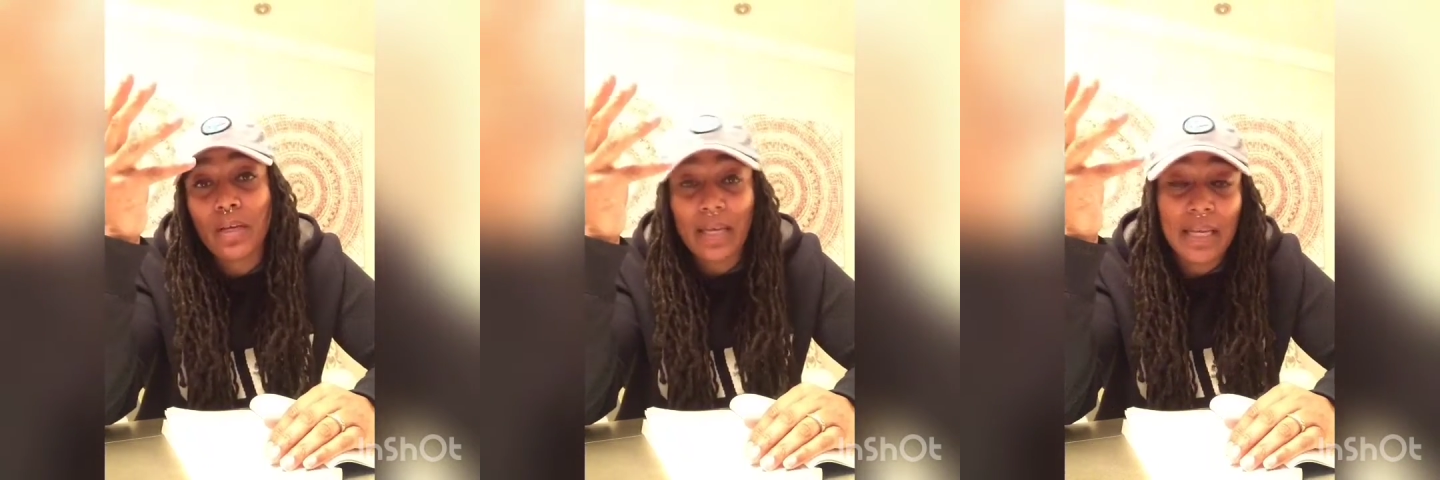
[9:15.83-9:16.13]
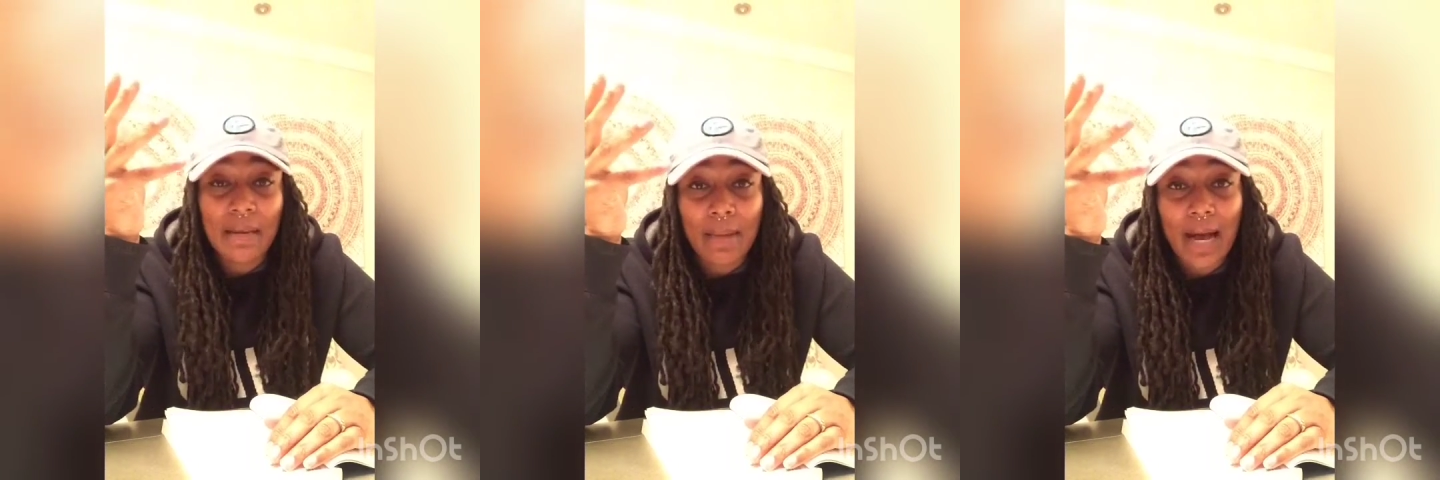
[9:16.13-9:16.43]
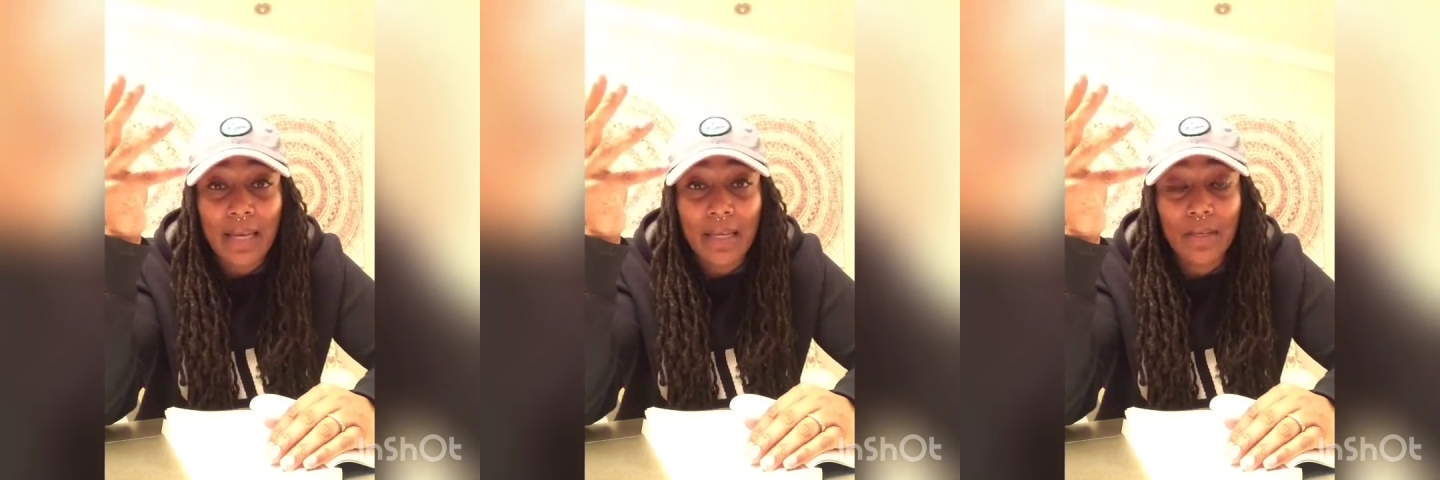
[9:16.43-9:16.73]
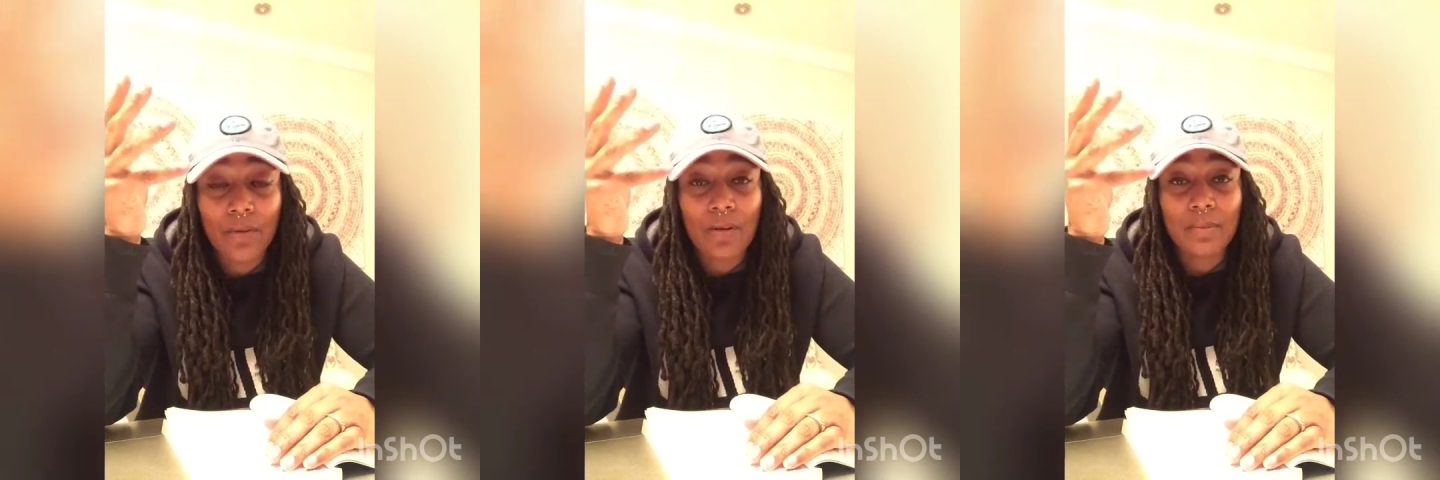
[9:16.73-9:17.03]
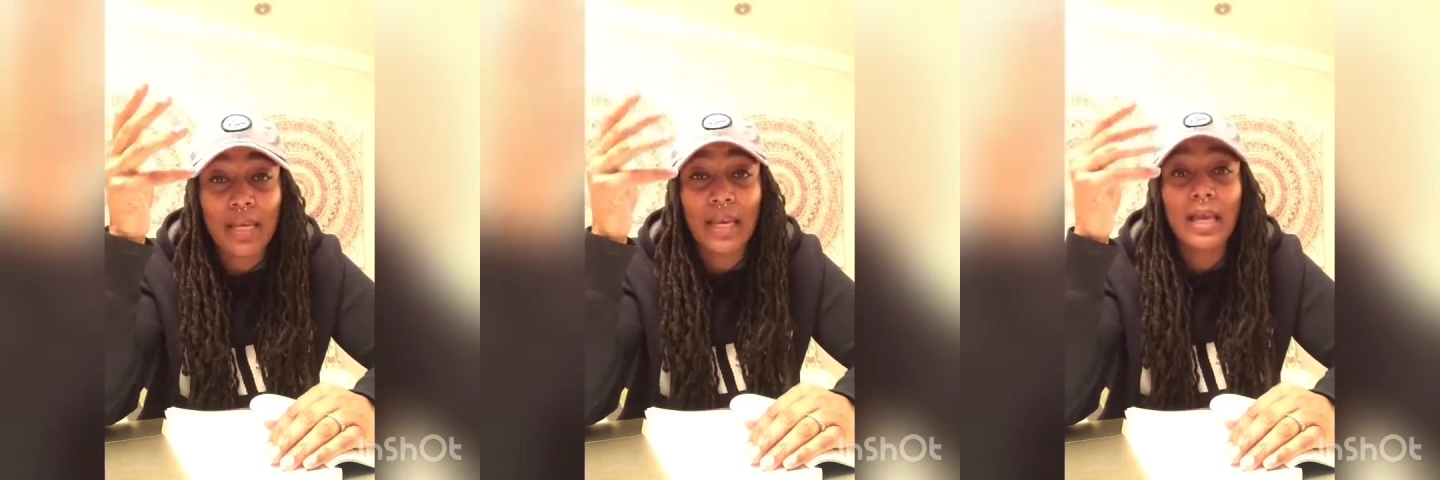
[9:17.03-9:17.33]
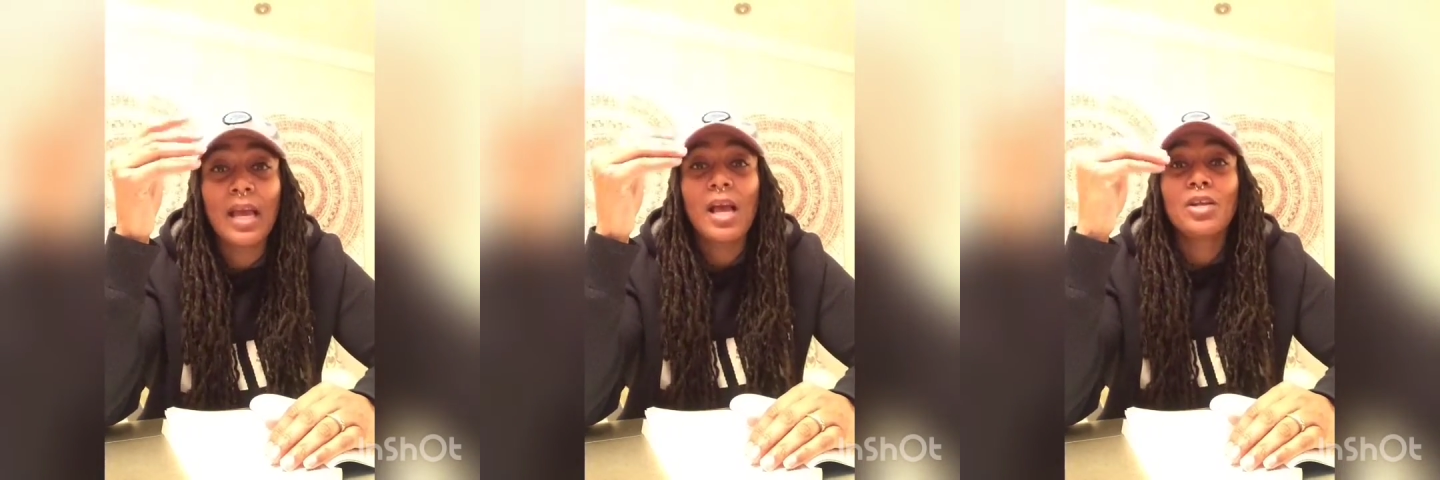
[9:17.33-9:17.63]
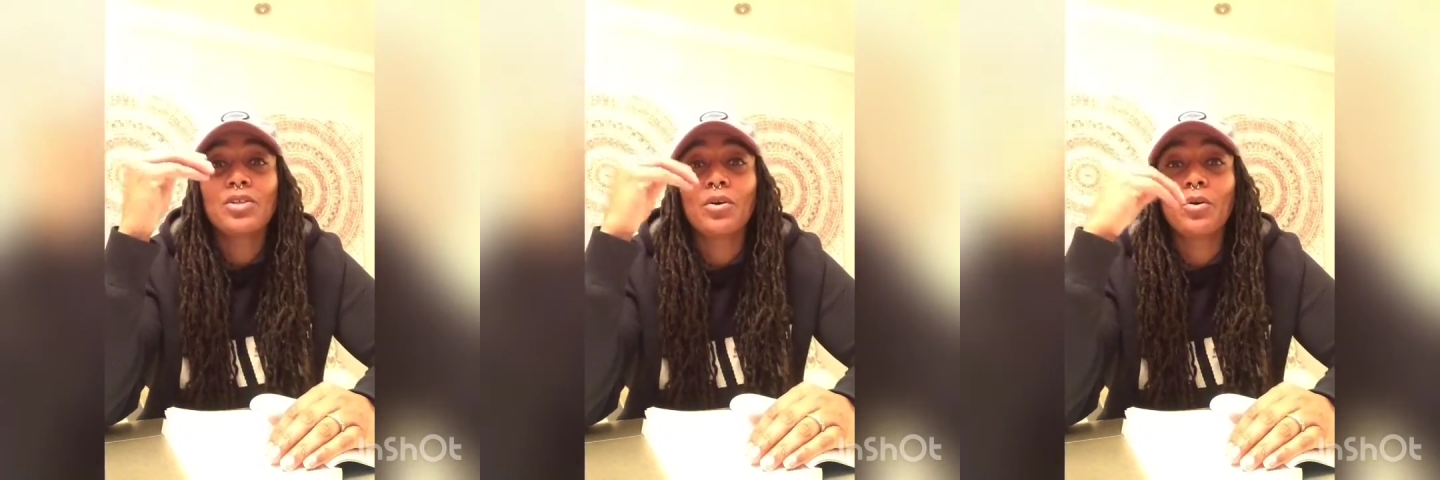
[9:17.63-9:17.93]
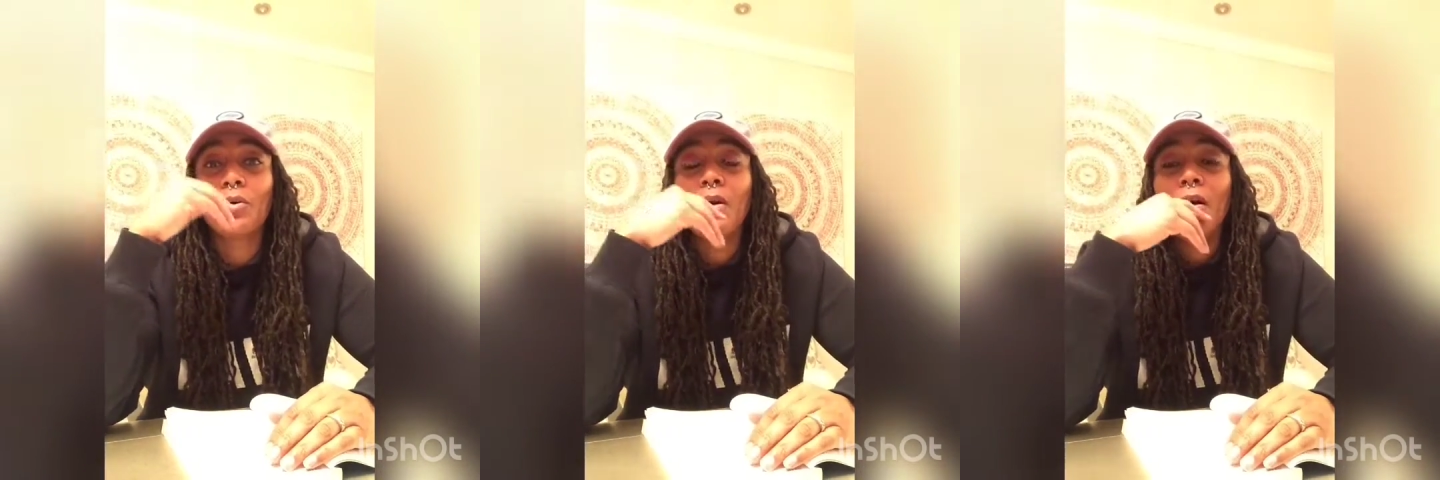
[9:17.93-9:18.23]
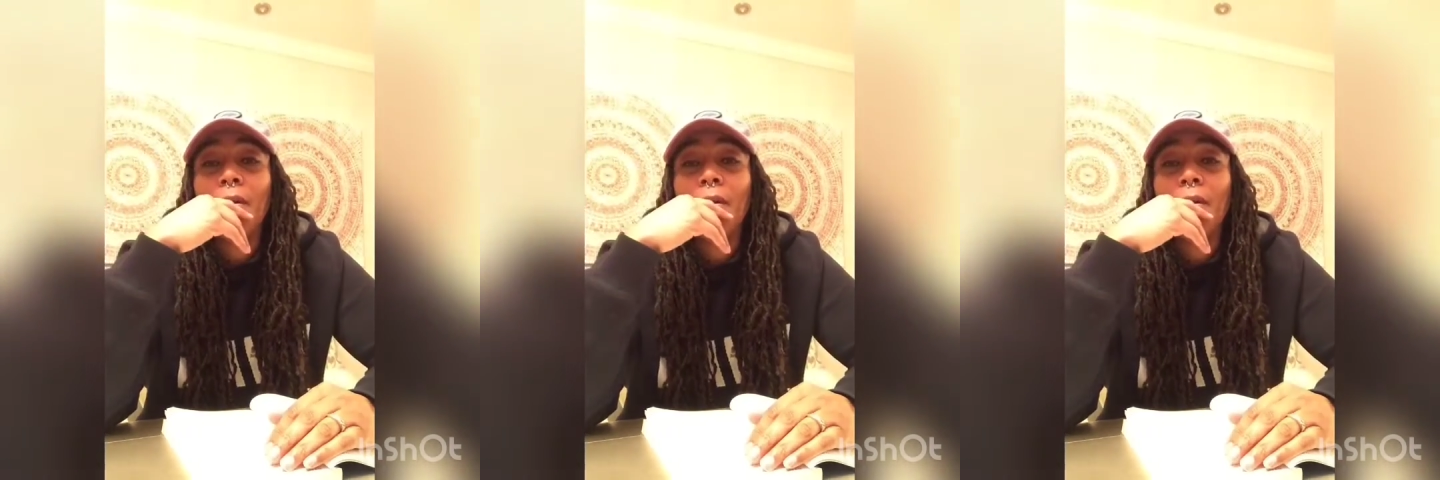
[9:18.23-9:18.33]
in your body. You know what I'm saying? So